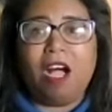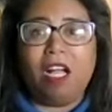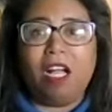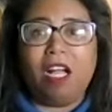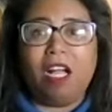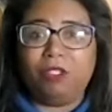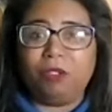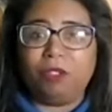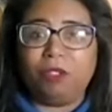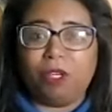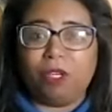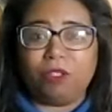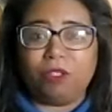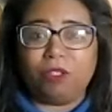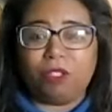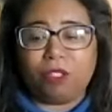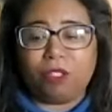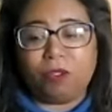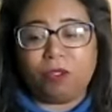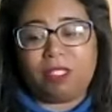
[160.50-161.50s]
You can
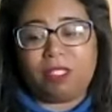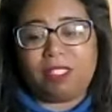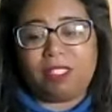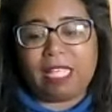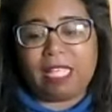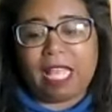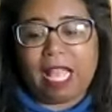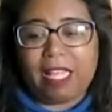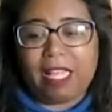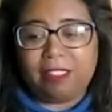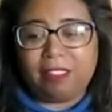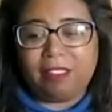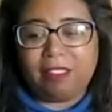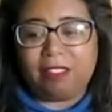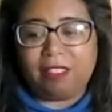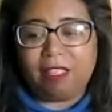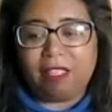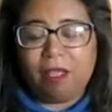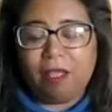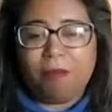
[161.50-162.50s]
also
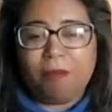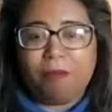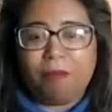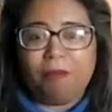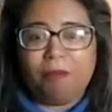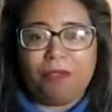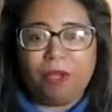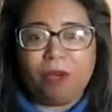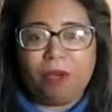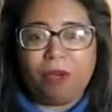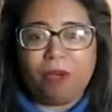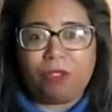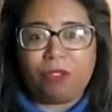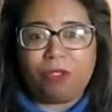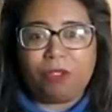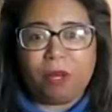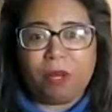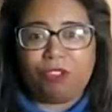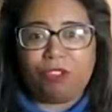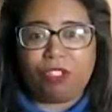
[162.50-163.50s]
send those
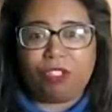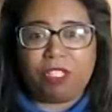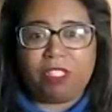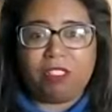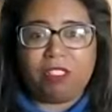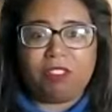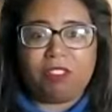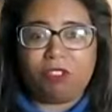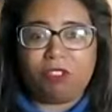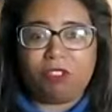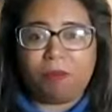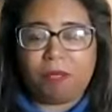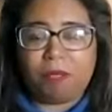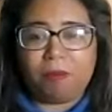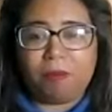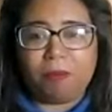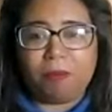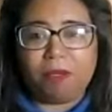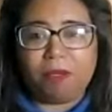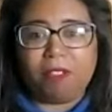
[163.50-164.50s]
questions to
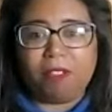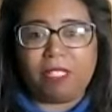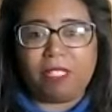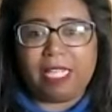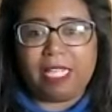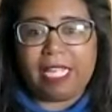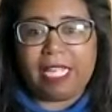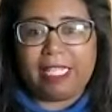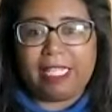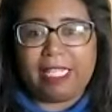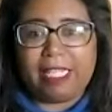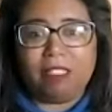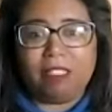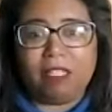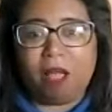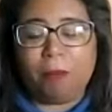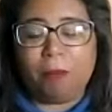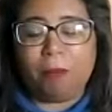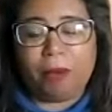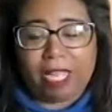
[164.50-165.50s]
people
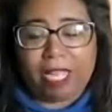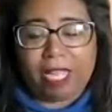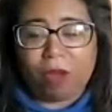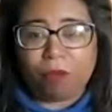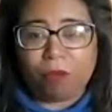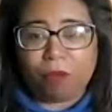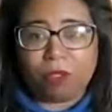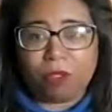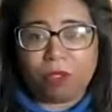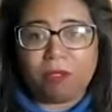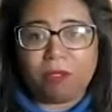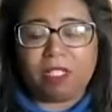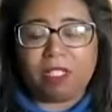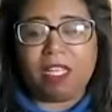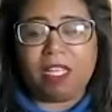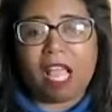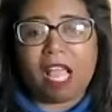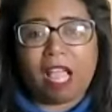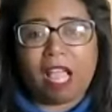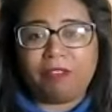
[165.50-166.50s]
in breakout rooms
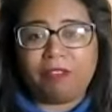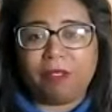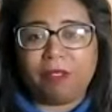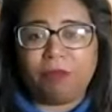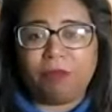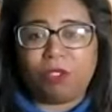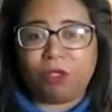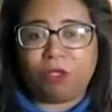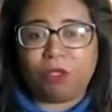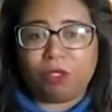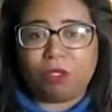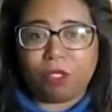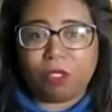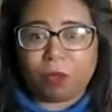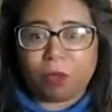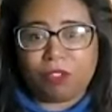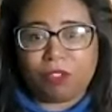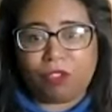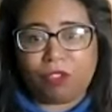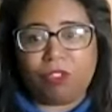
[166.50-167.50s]
and have them do
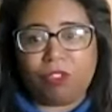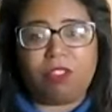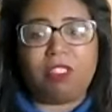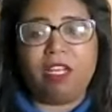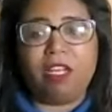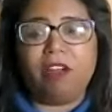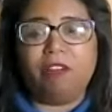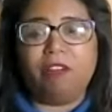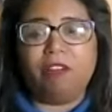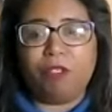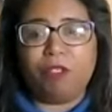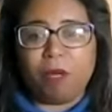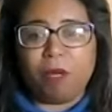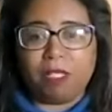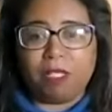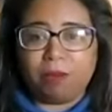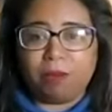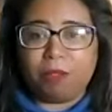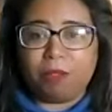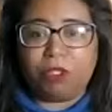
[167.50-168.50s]
those questions there if you
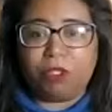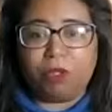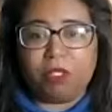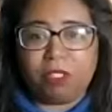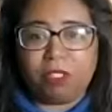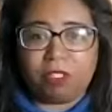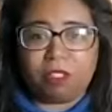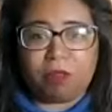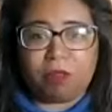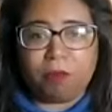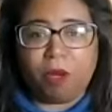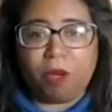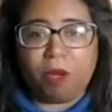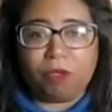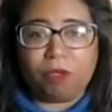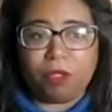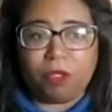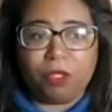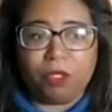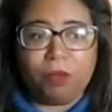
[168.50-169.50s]
want them to do it in a small
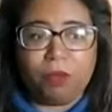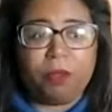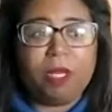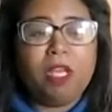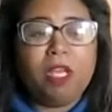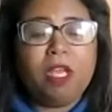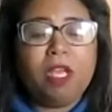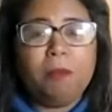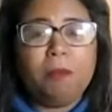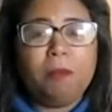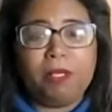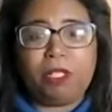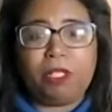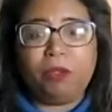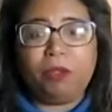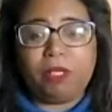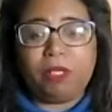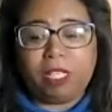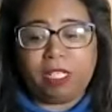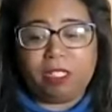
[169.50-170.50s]
group. But
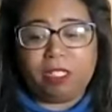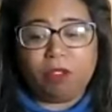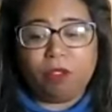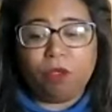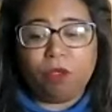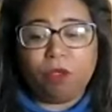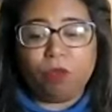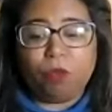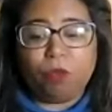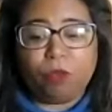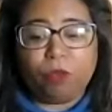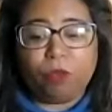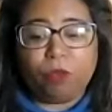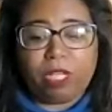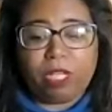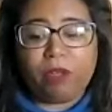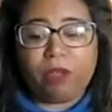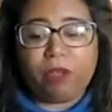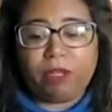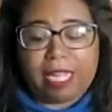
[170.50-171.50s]
you can
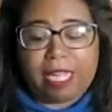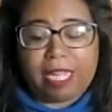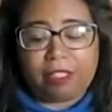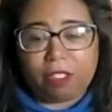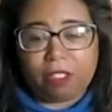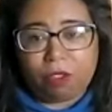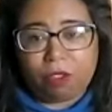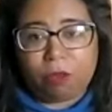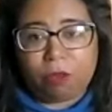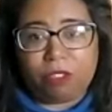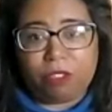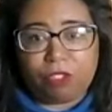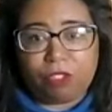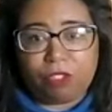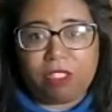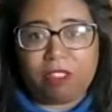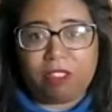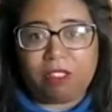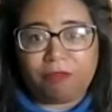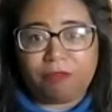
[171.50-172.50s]
recreate those
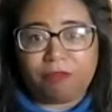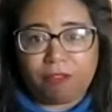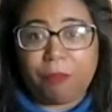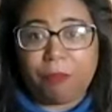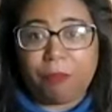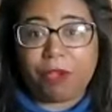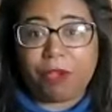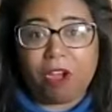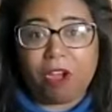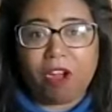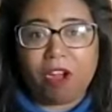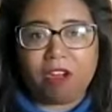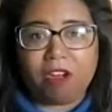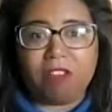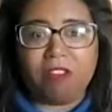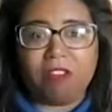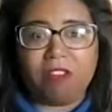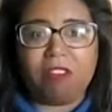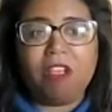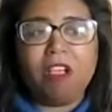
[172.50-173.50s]
questions from the
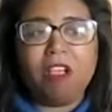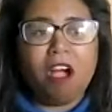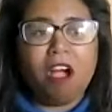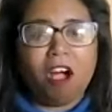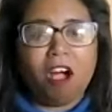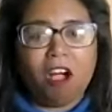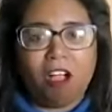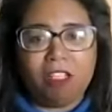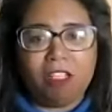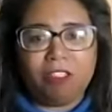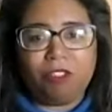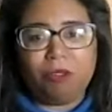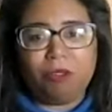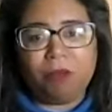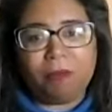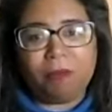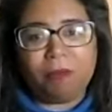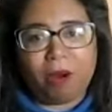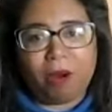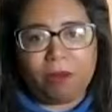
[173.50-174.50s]
cards onto
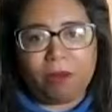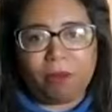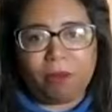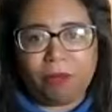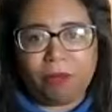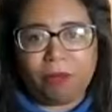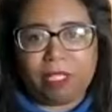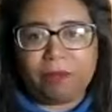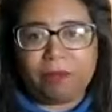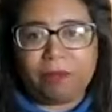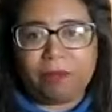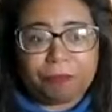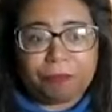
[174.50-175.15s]
a PowerPoint